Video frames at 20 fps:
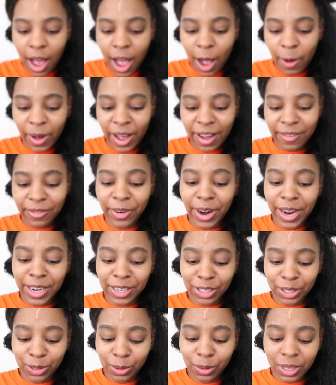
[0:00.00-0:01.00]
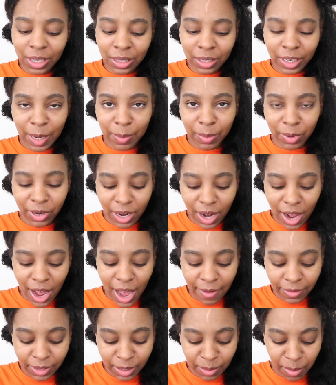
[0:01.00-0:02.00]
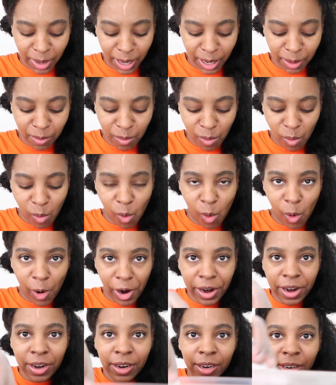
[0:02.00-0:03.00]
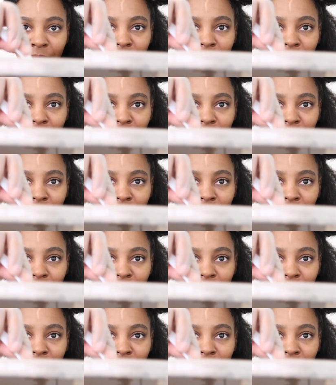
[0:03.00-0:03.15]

However, I do think that I'm gonna have to make more.